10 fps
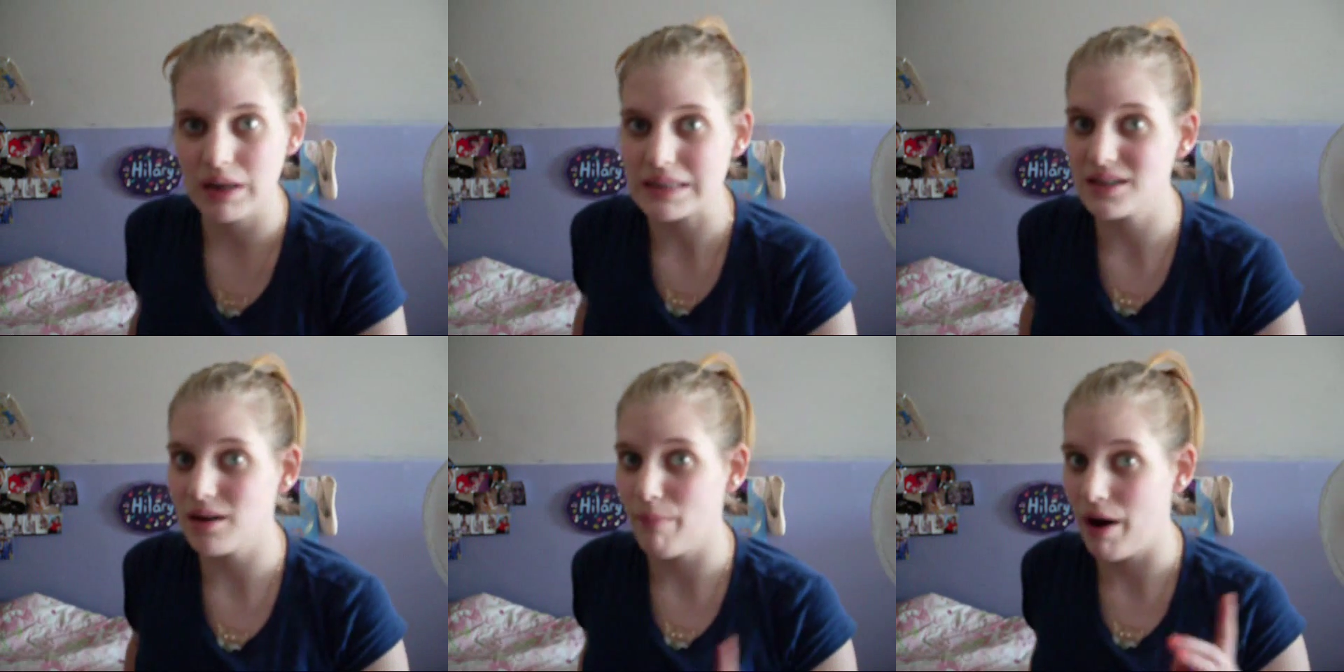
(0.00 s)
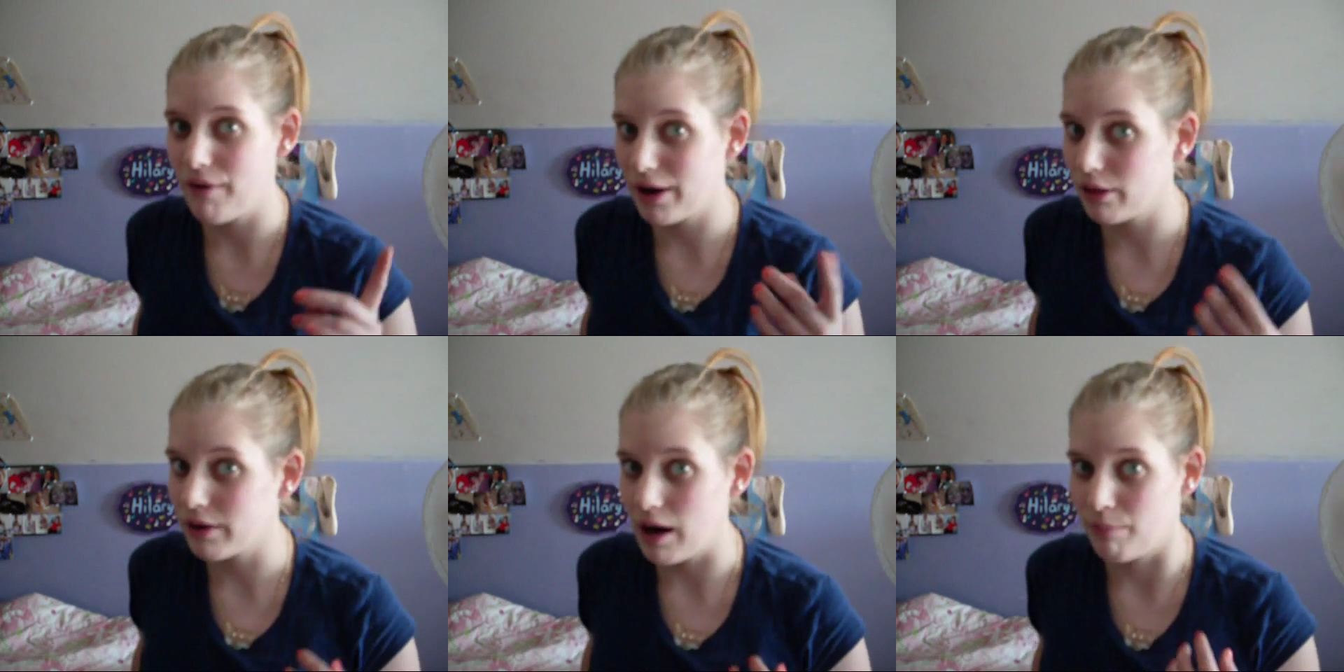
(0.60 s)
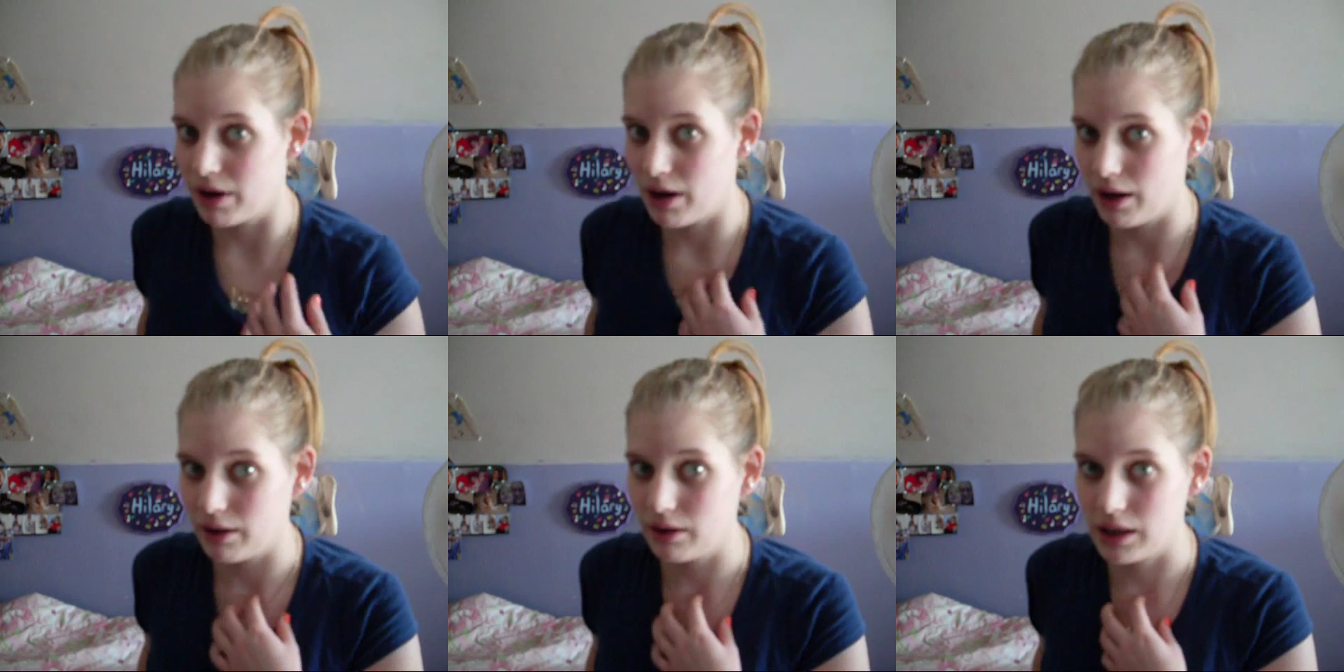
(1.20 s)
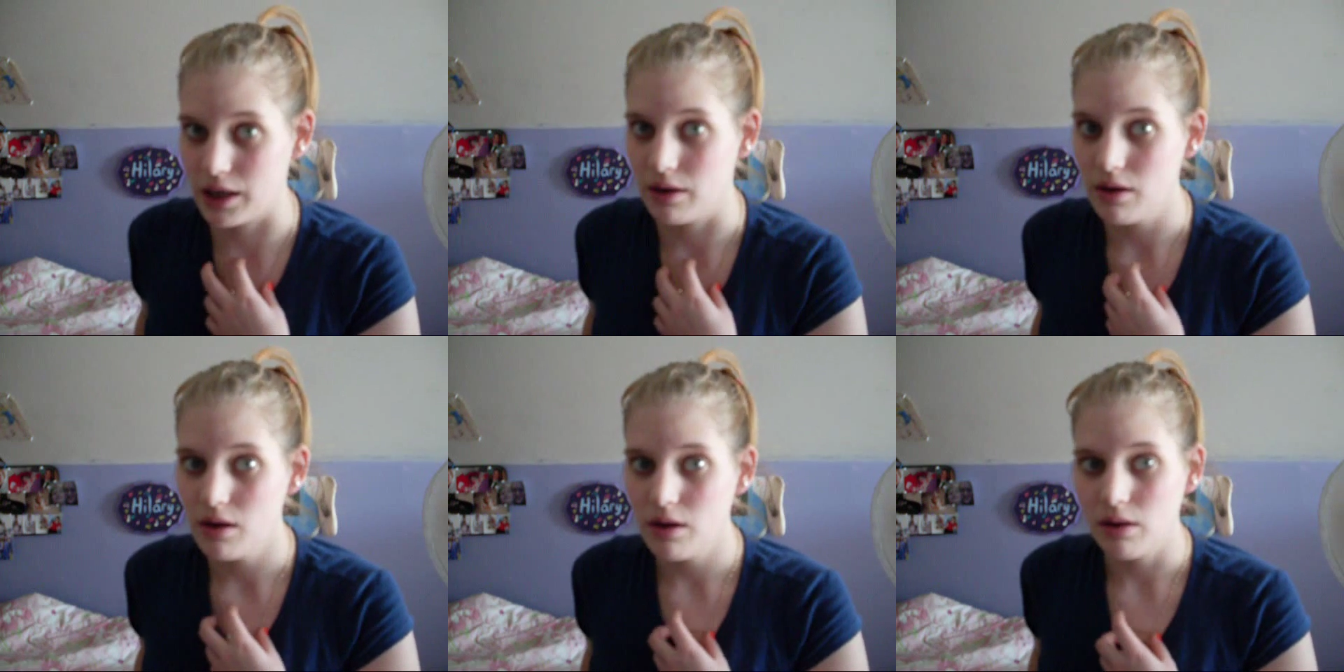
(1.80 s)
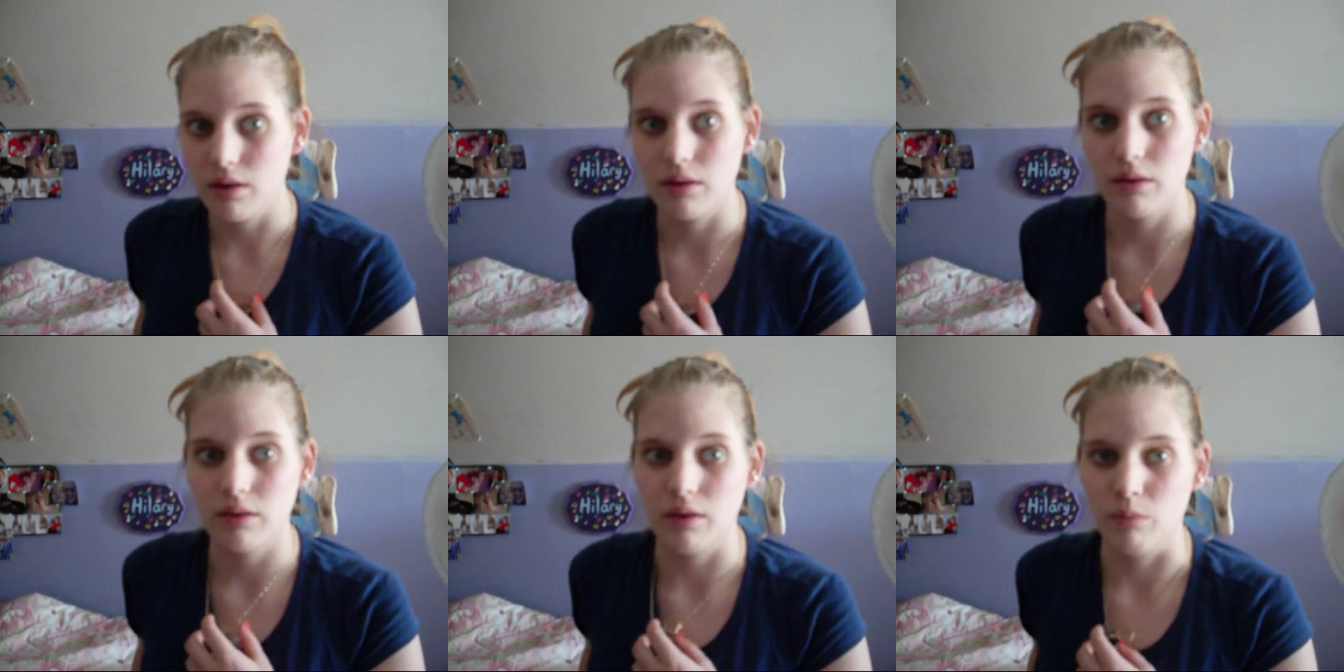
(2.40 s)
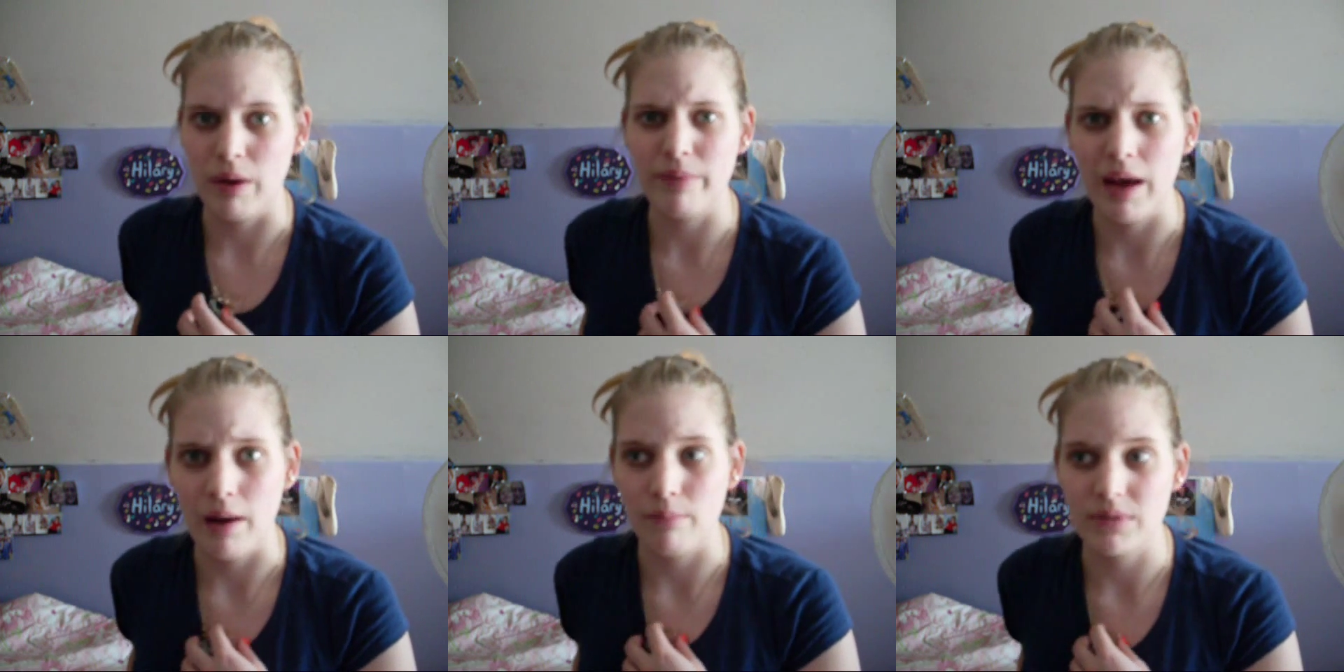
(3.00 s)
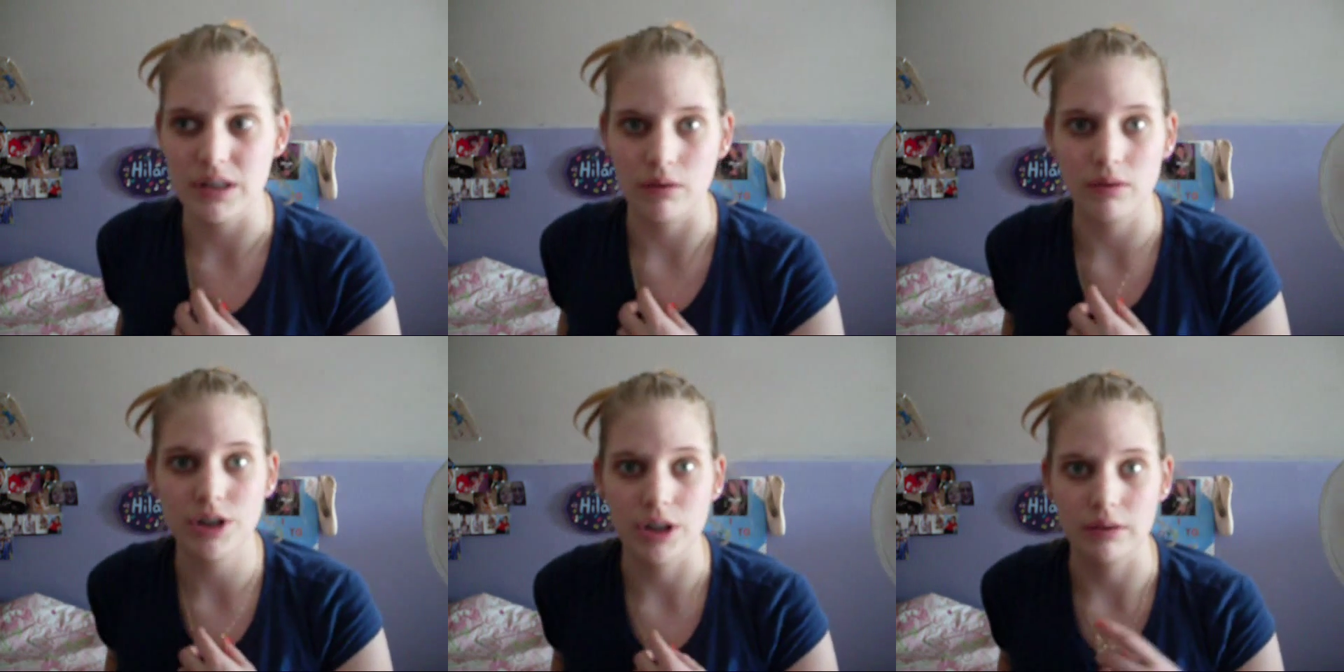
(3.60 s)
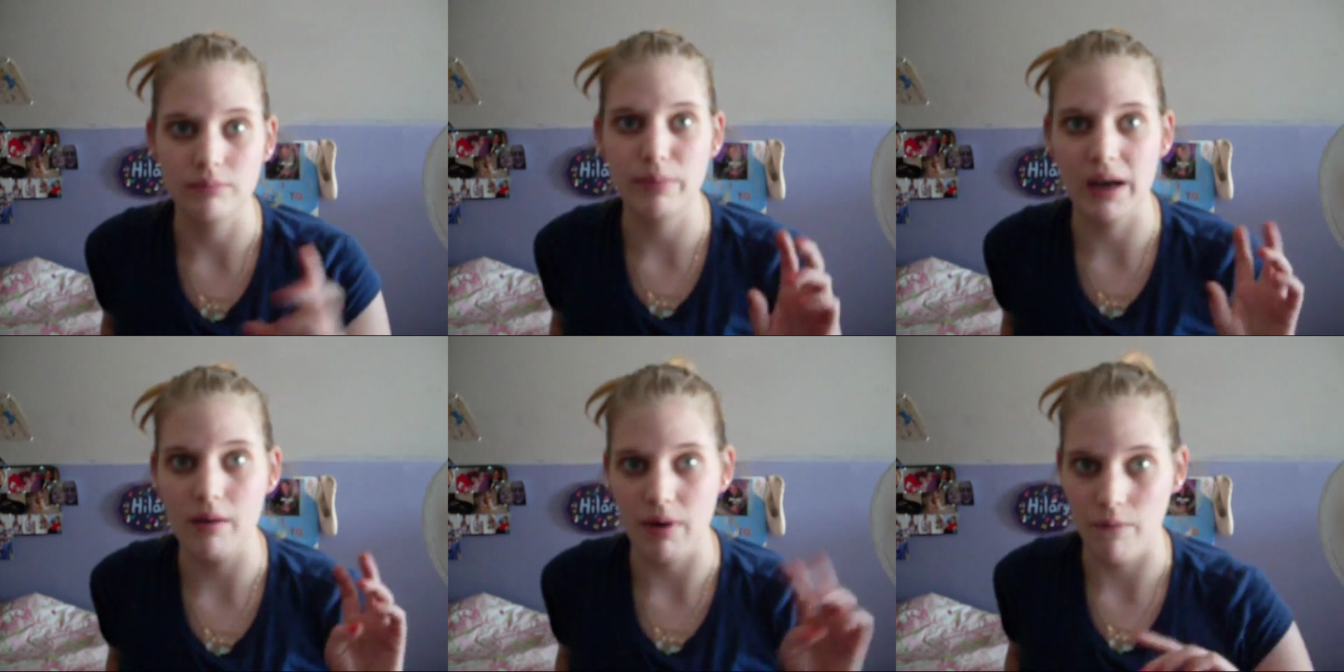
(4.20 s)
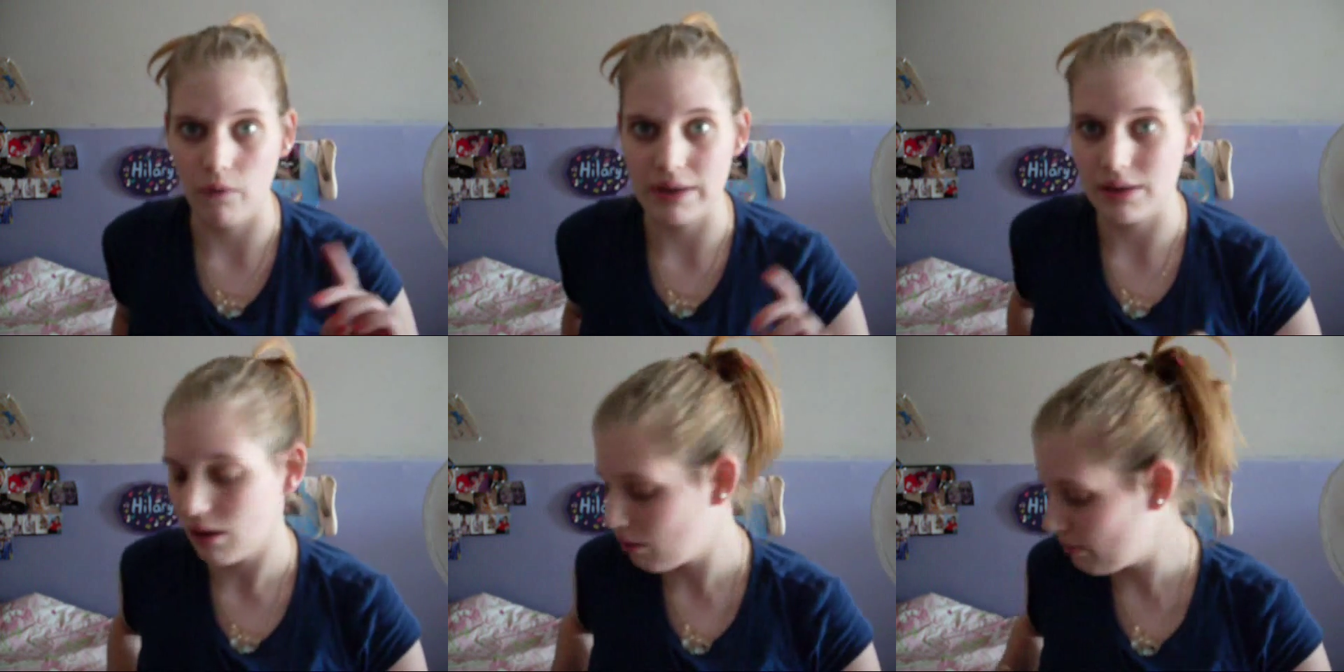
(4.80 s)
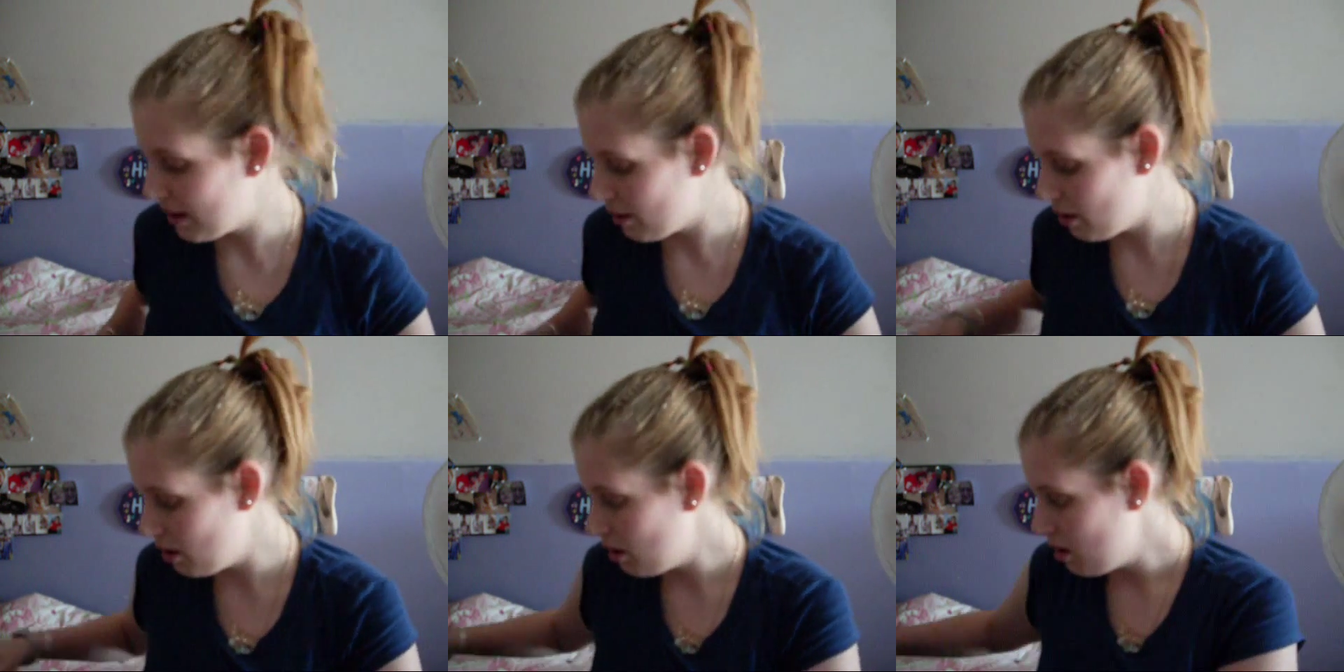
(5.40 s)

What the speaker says: This is on my regular camera, not the webcam, so it should pick up my voice a little better.